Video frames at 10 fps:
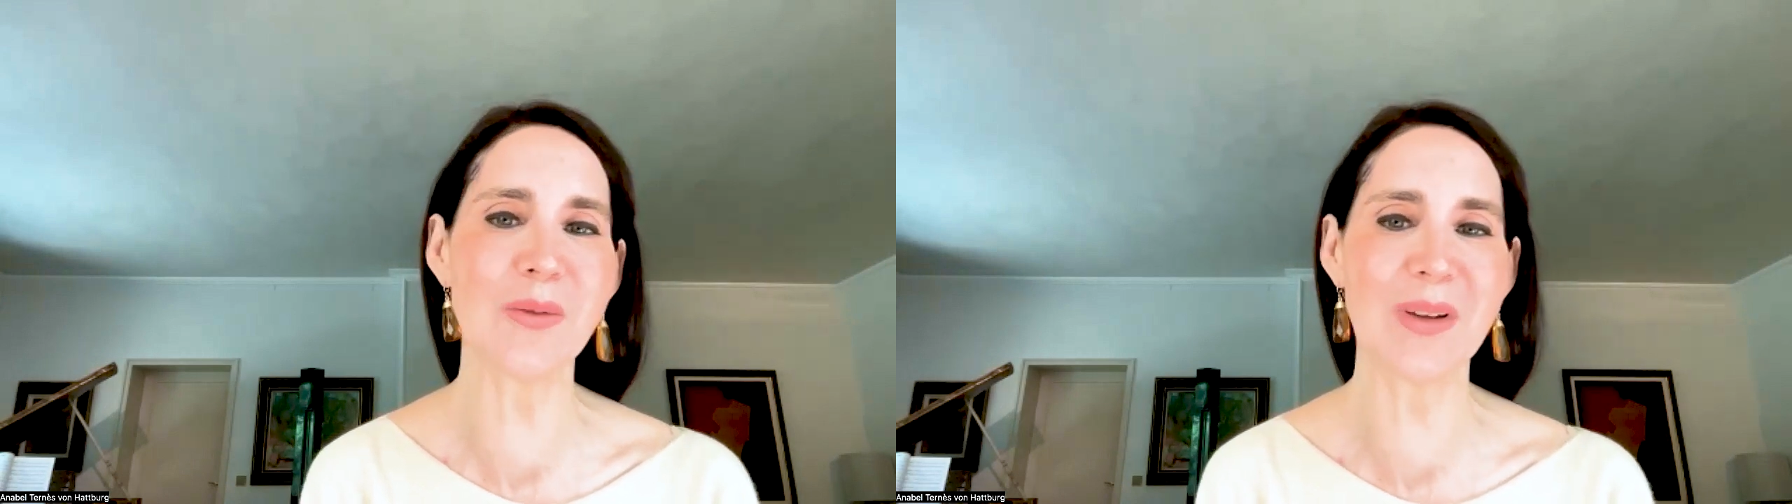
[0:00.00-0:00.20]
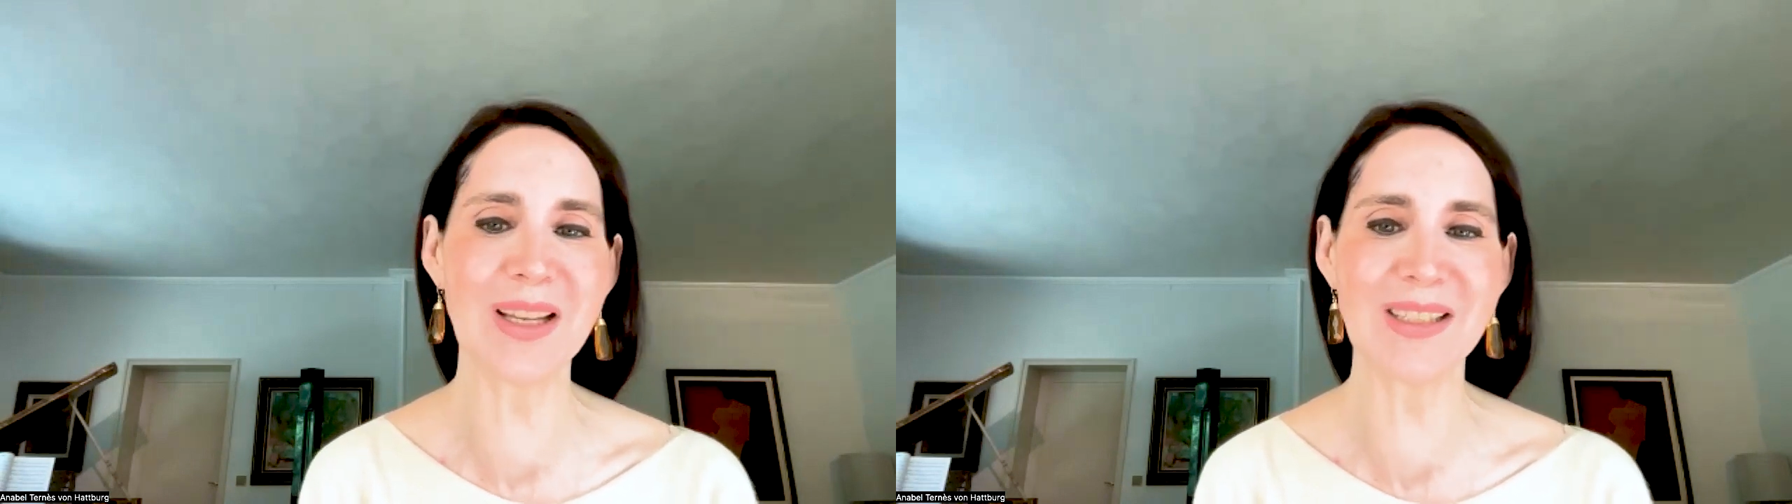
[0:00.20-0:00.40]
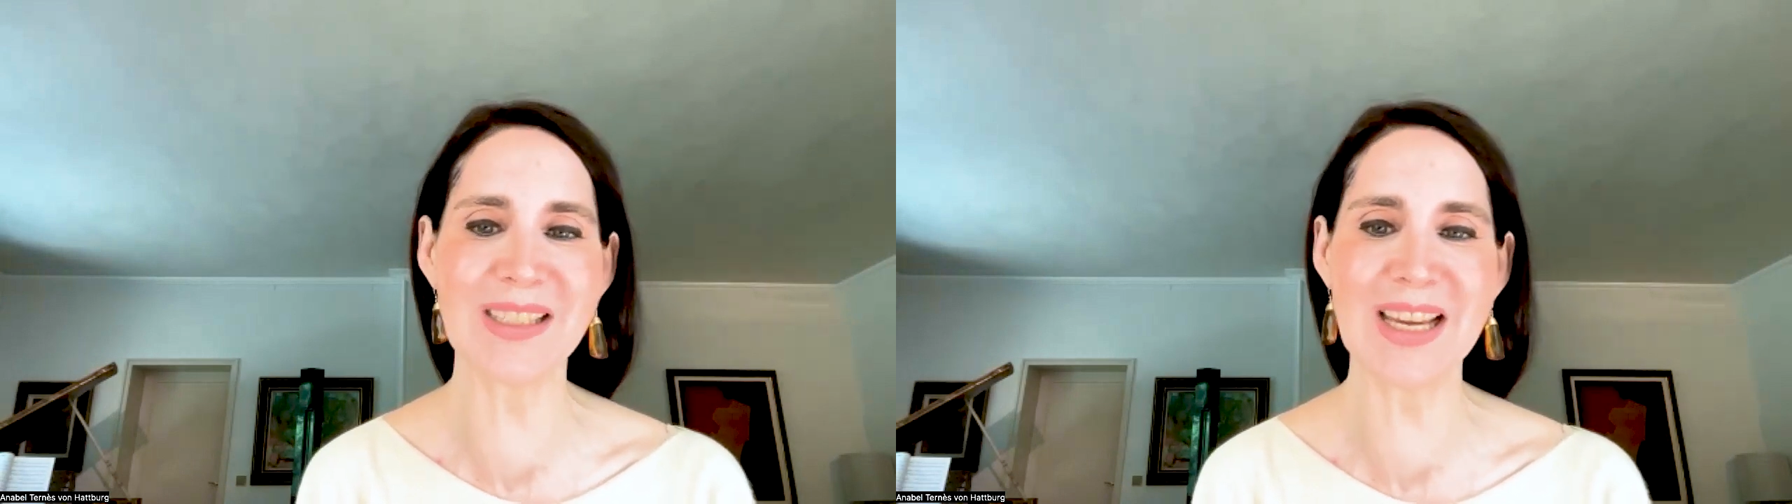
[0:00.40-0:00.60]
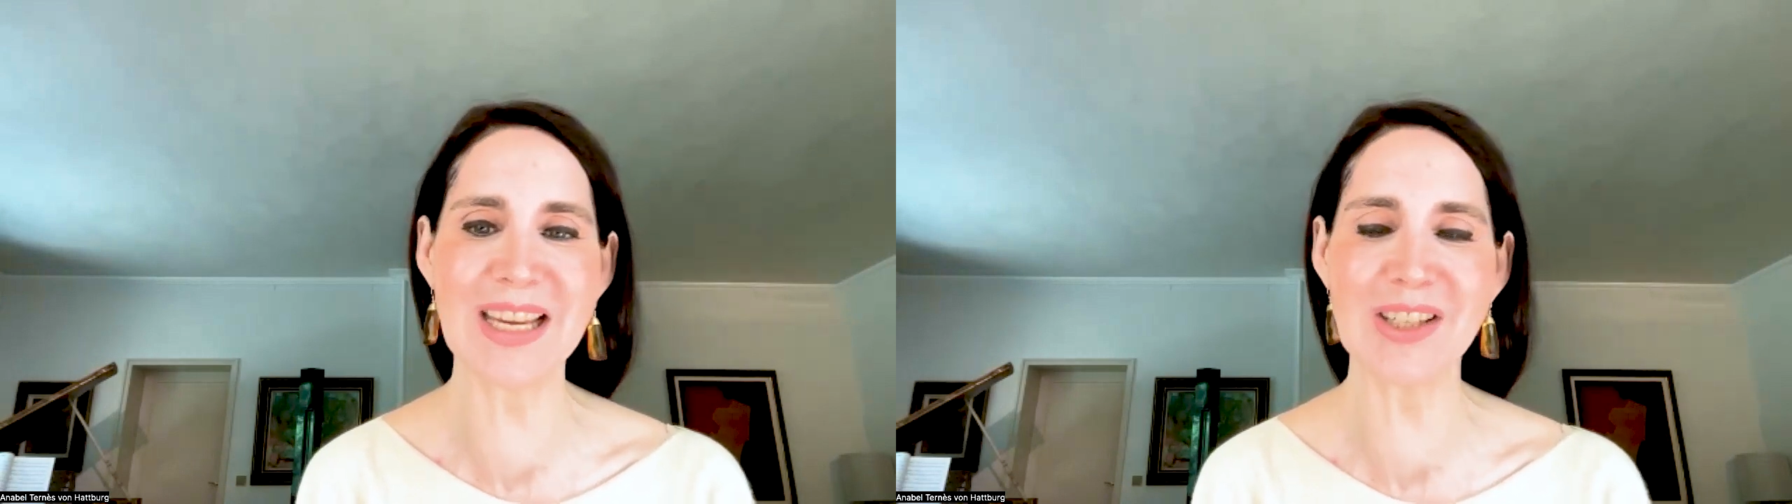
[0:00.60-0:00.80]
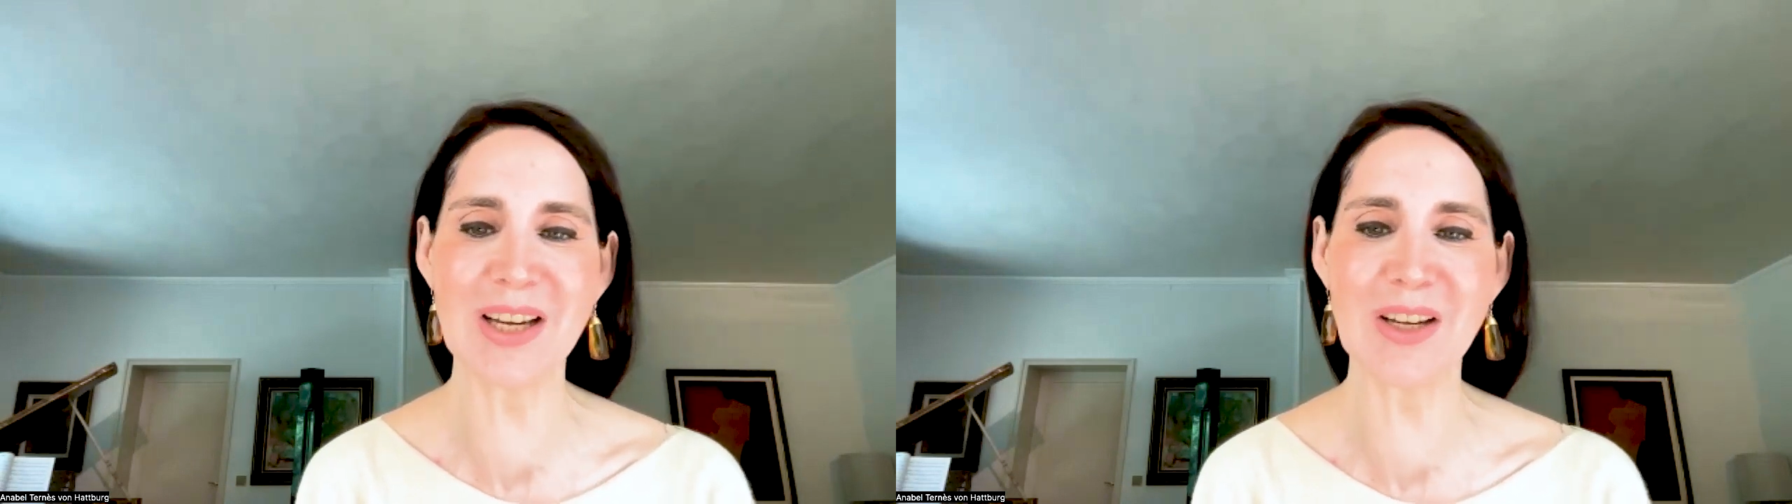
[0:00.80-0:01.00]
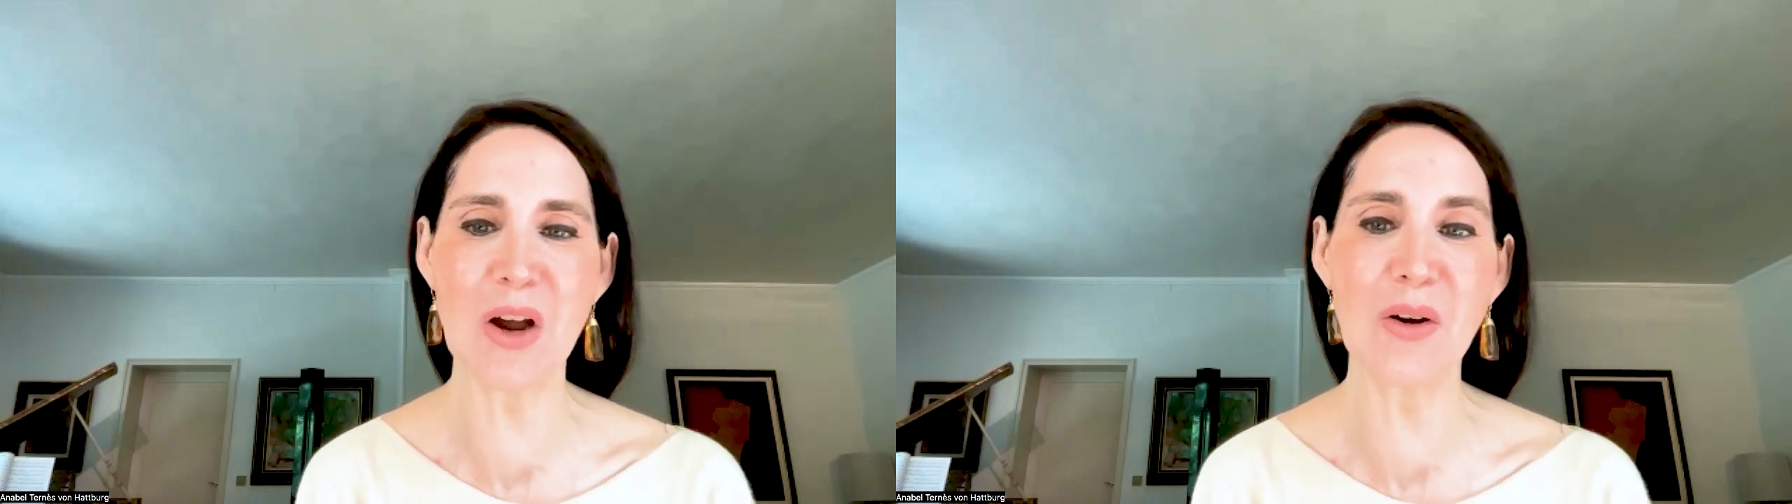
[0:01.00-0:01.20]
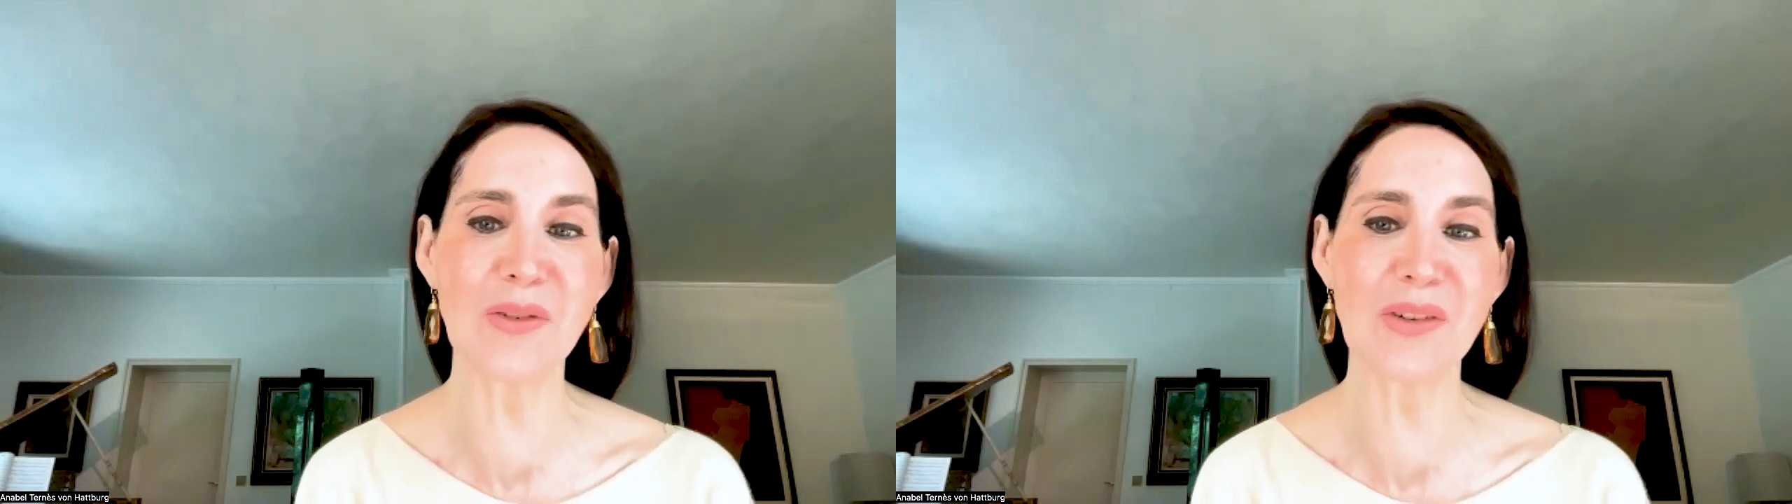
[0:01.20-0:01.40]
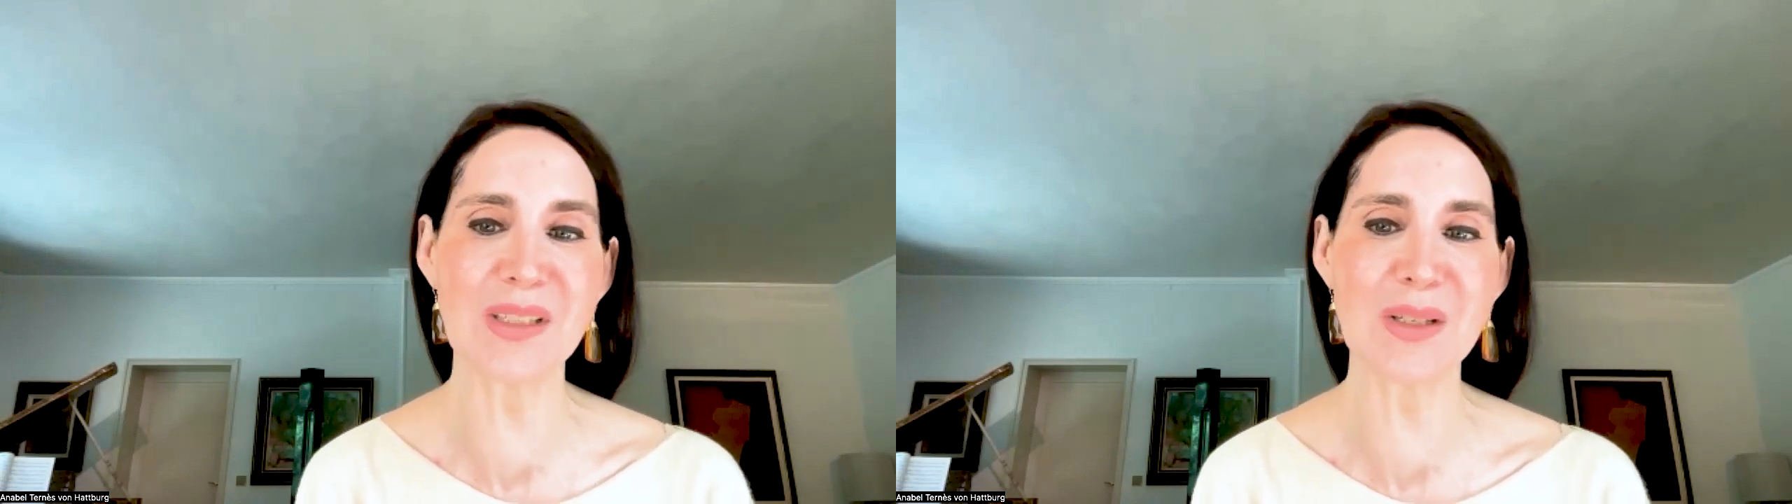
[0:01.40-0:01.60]
validation and
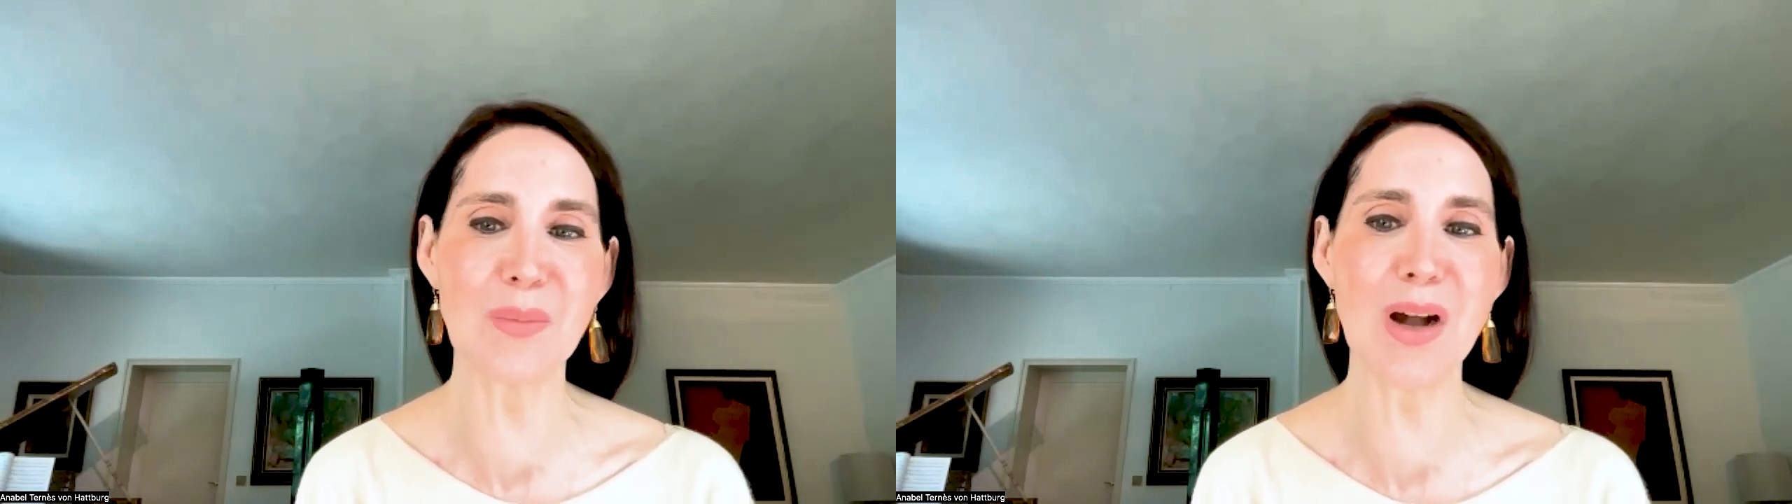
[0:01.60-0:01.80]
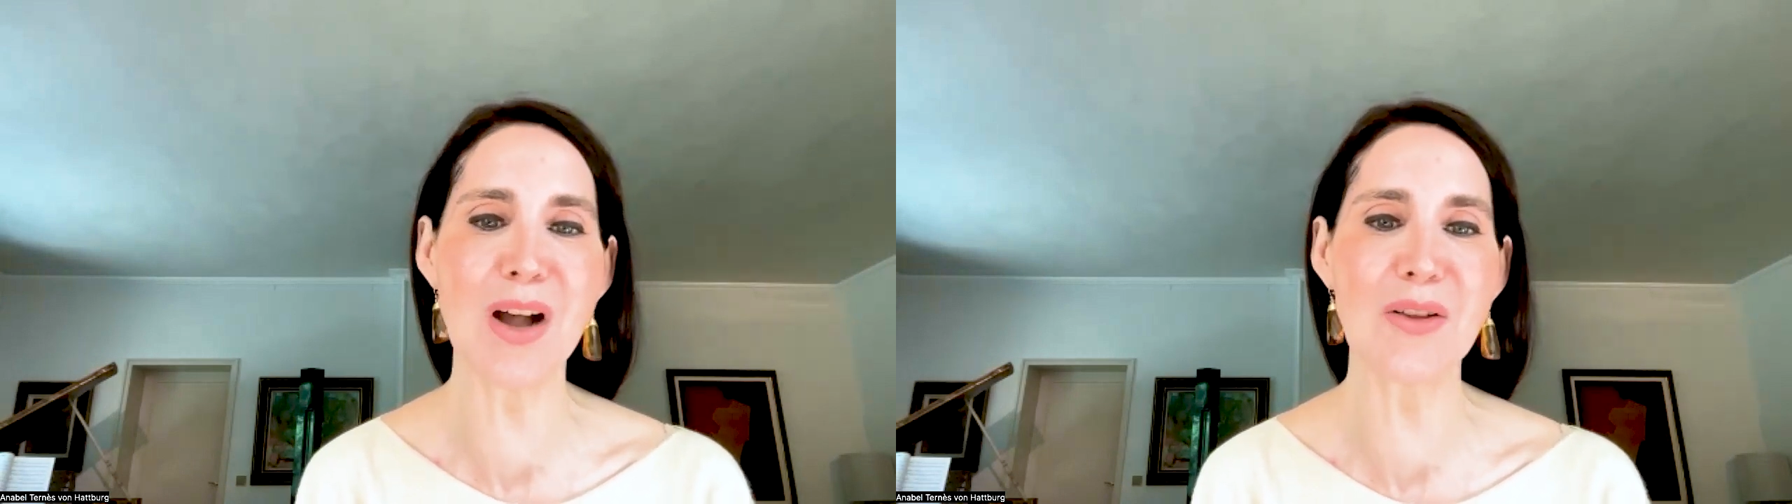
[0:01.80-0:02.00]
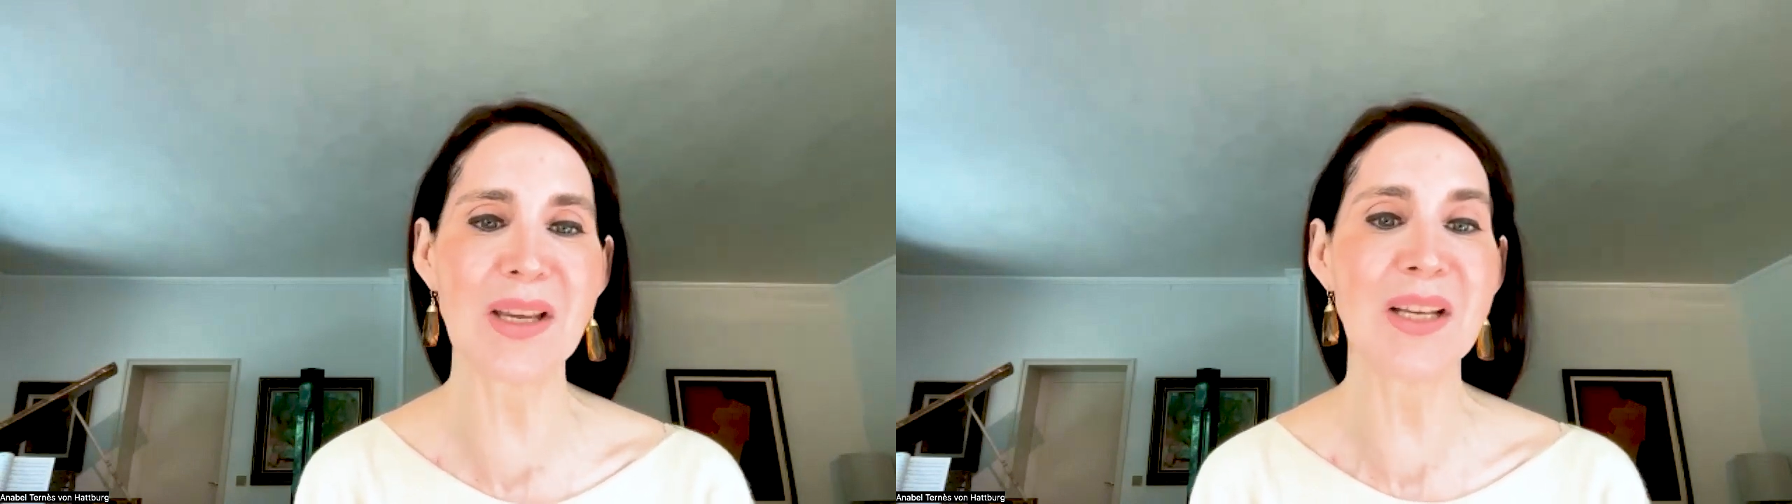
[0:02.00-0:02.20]
offers a path